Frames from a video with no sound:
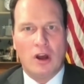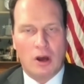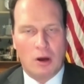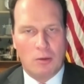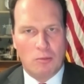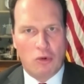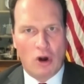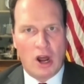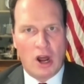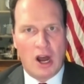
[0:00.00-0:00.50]

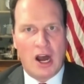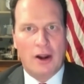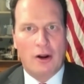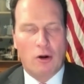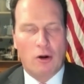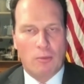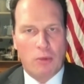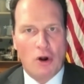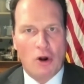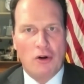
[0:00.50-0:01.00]
abroad
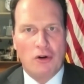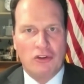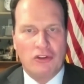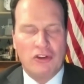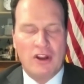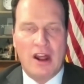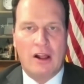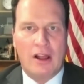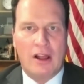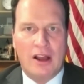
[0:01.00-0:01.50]
our partners
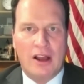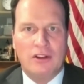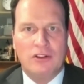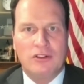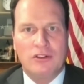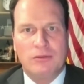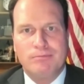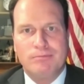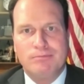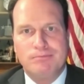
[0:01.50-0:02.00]
and
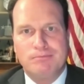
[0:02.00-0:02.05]
allies.